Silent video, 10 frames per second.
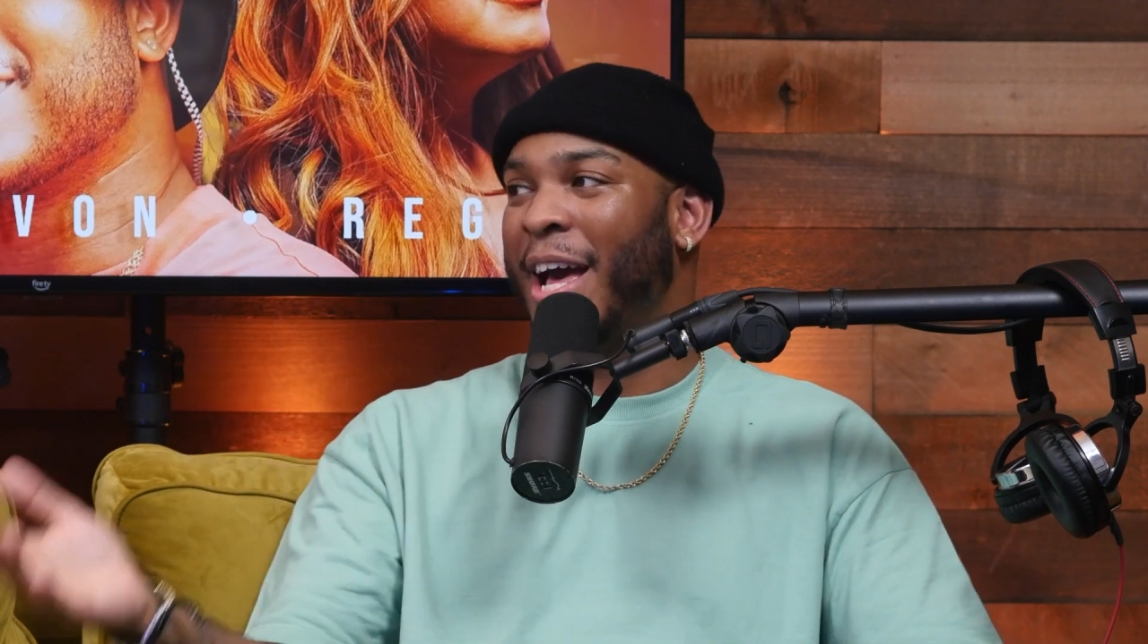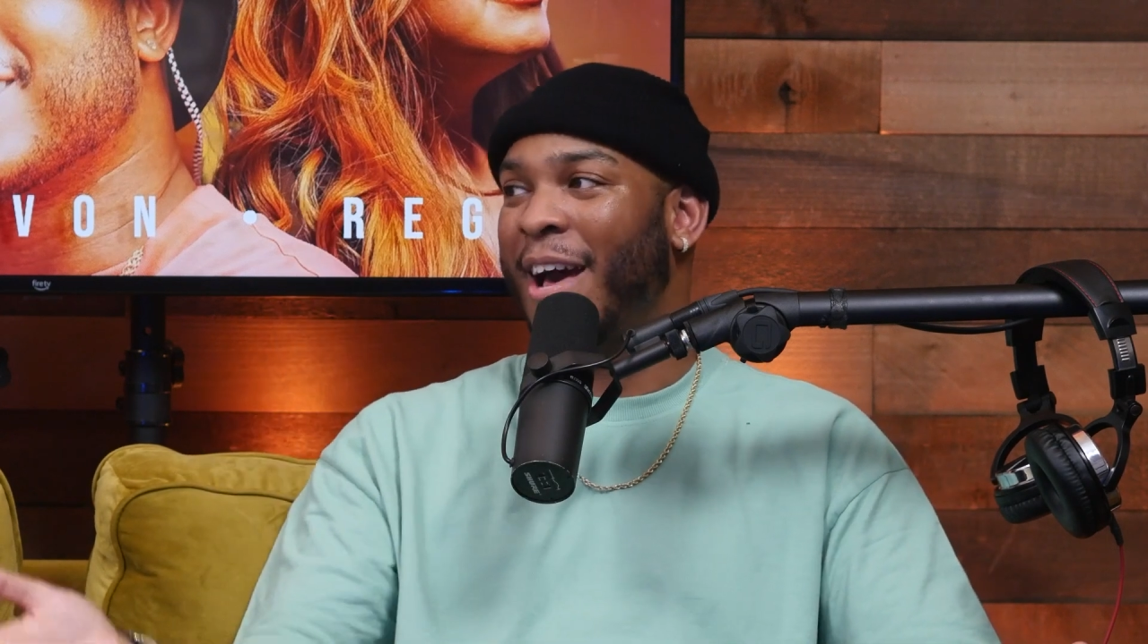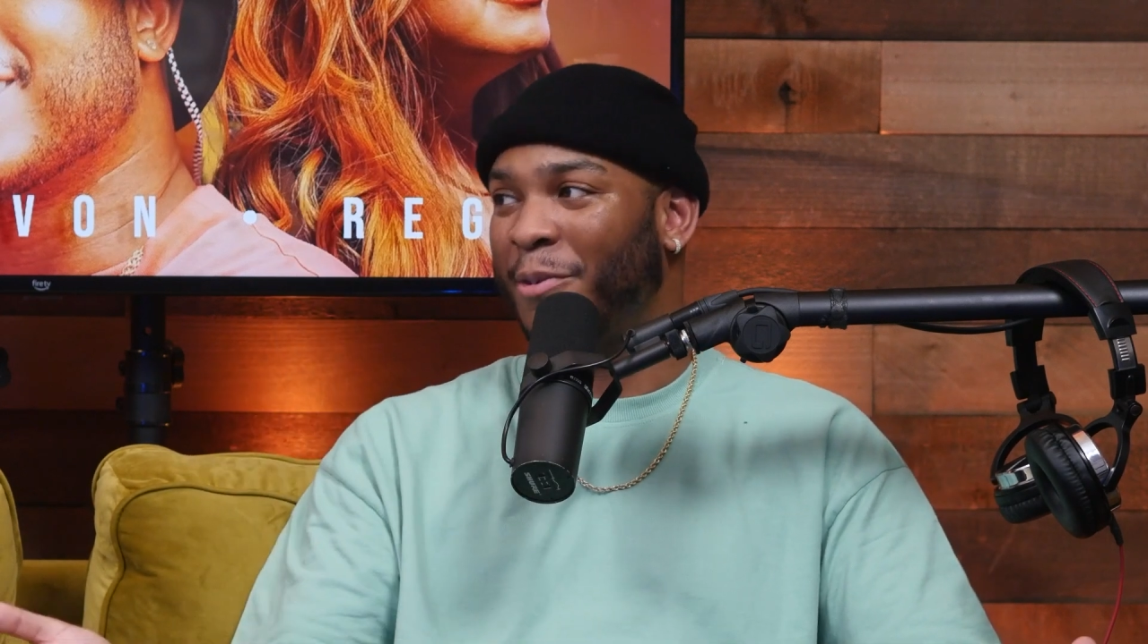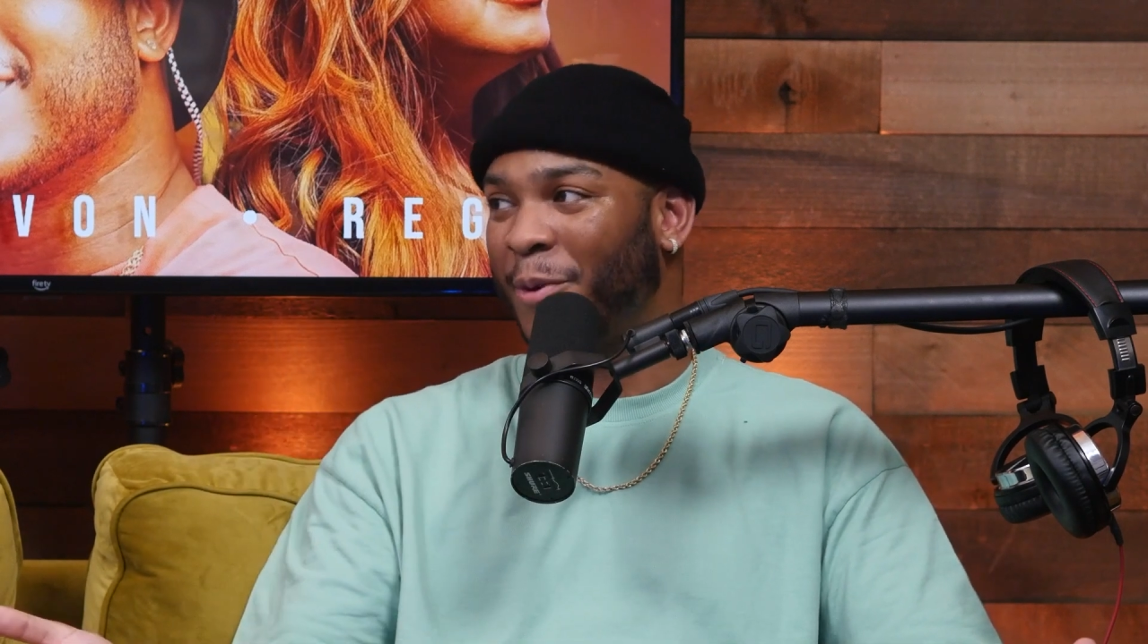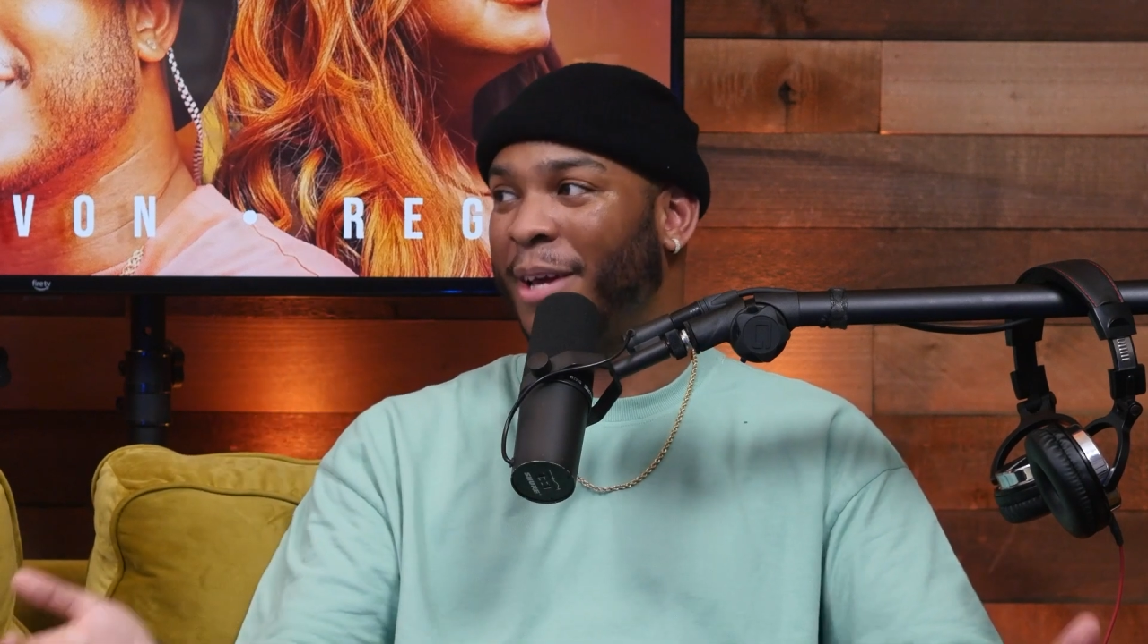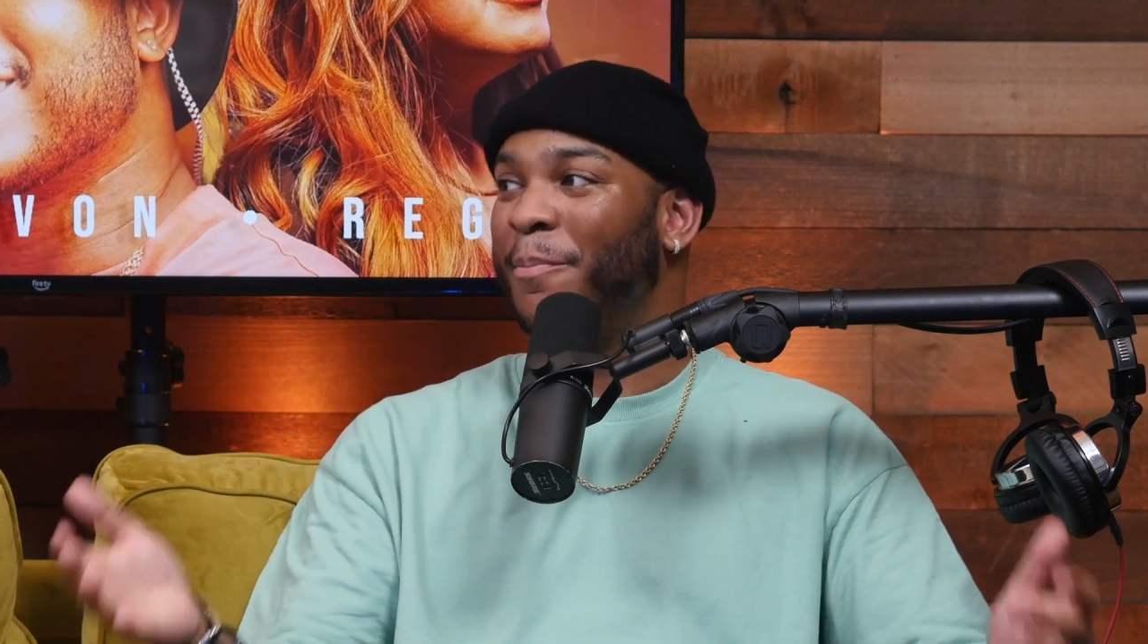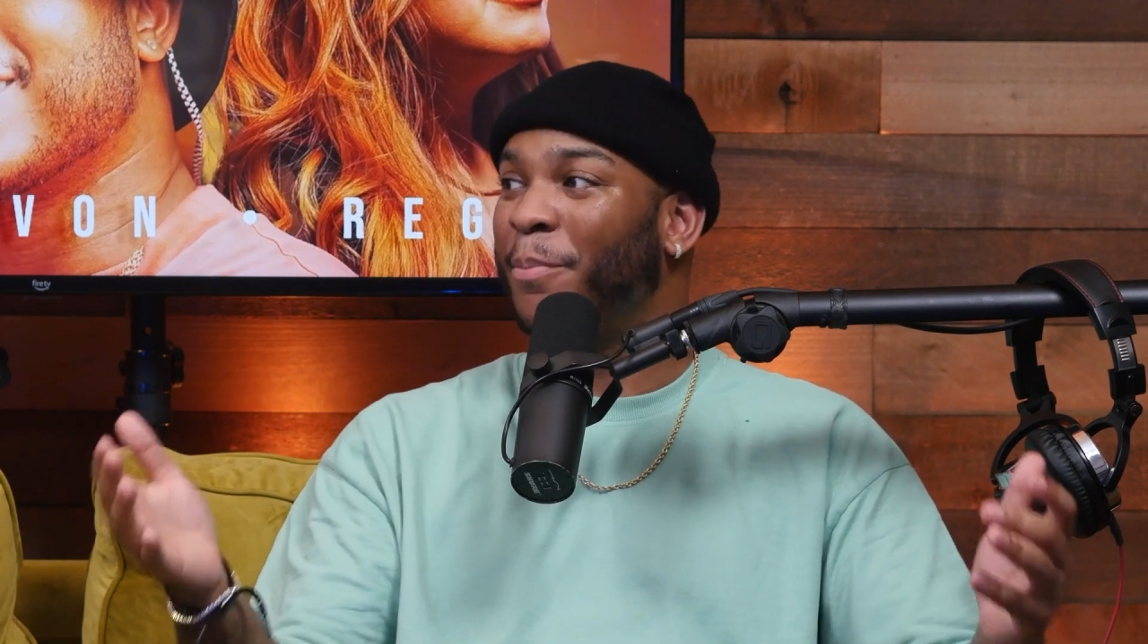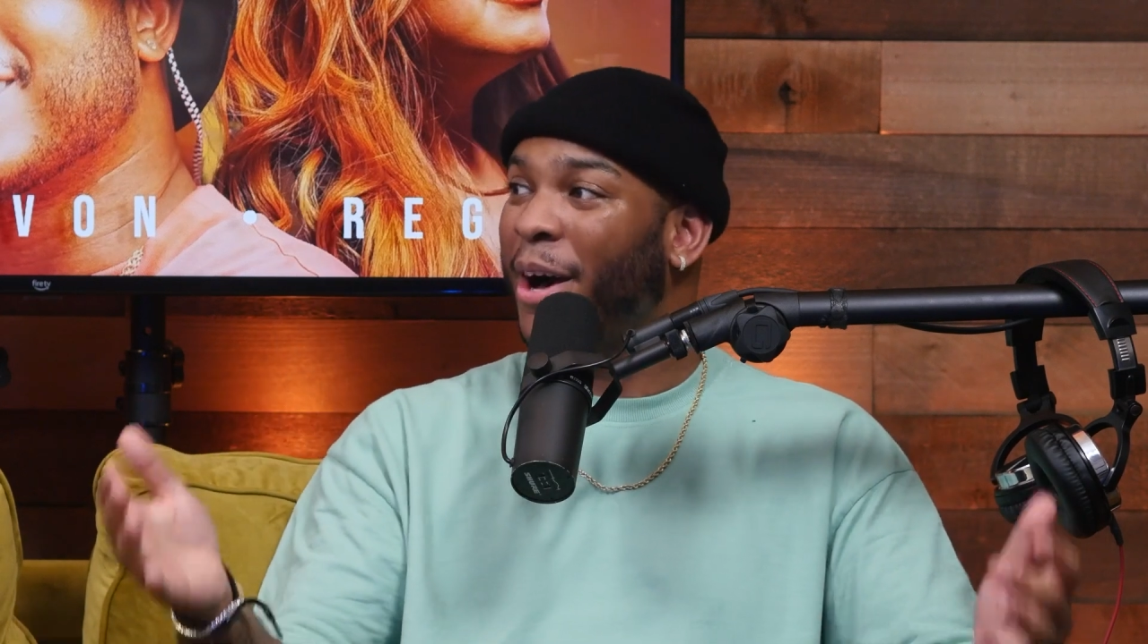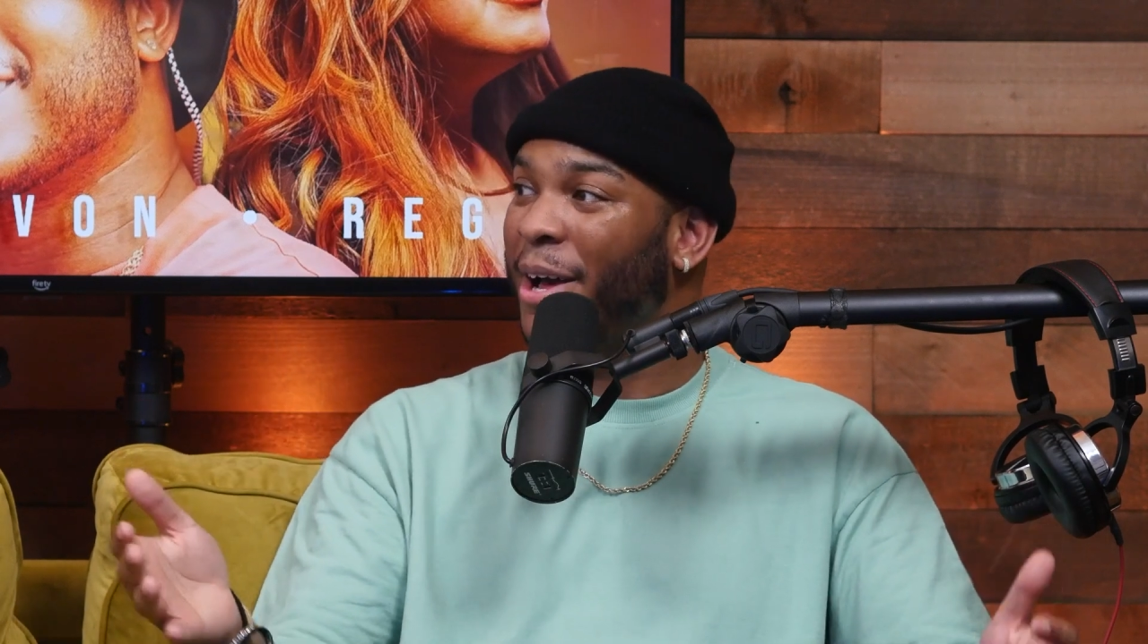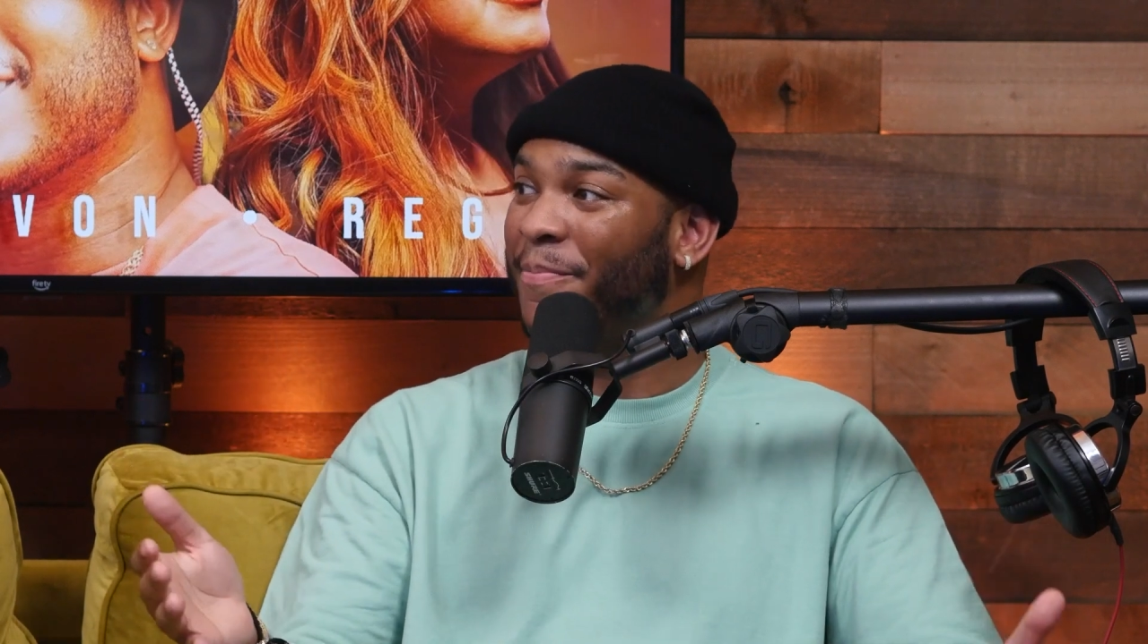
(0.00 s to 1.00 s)
half away.
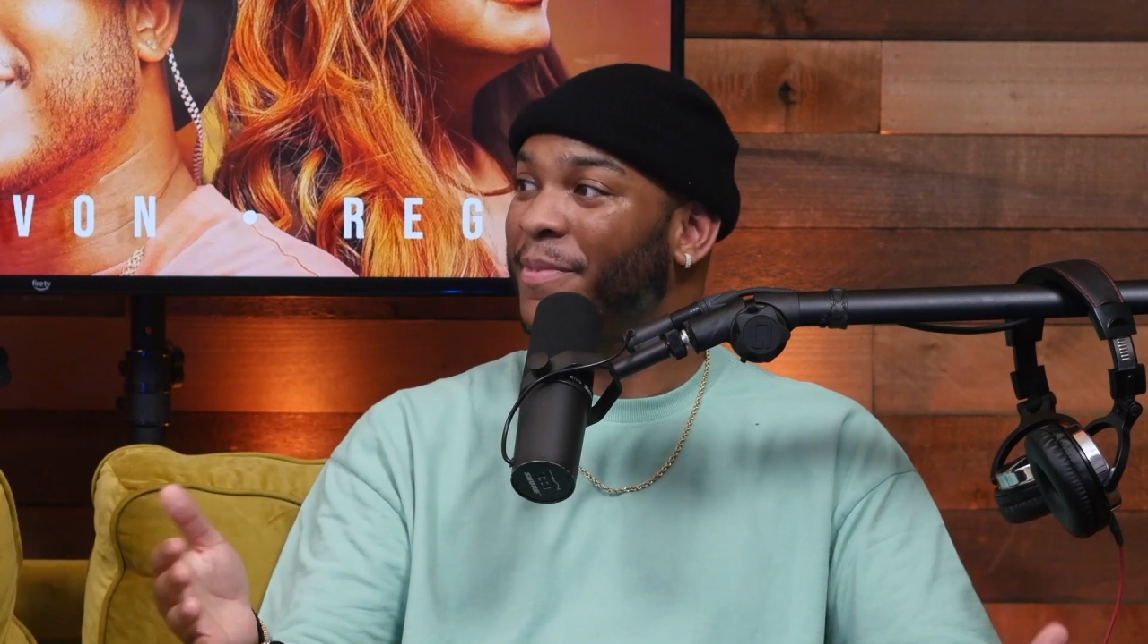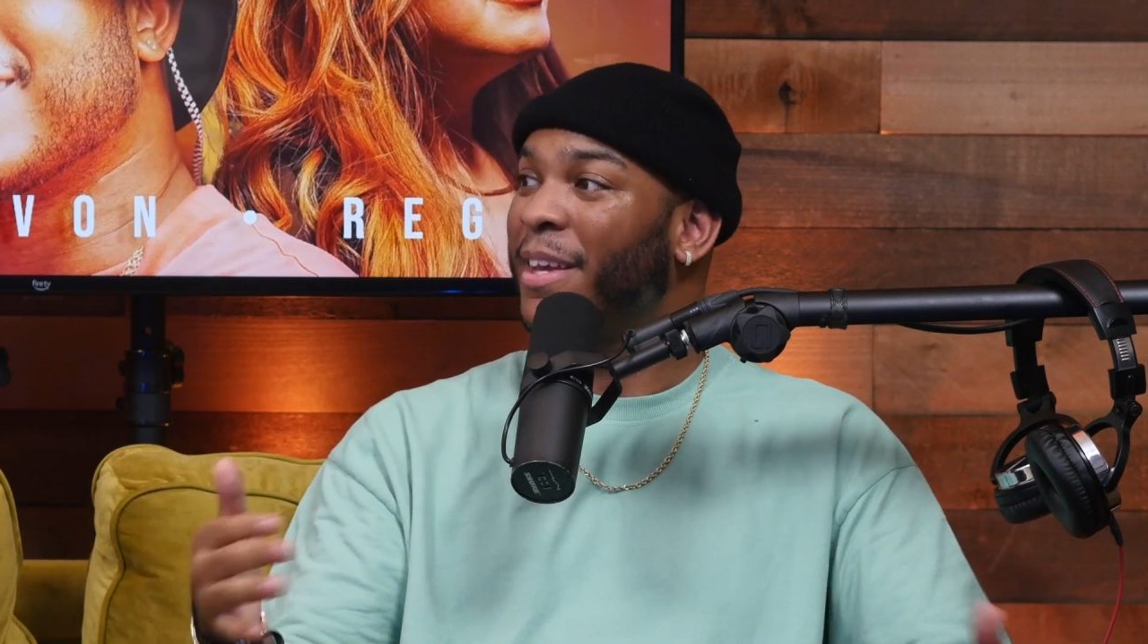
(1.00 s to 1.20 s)
But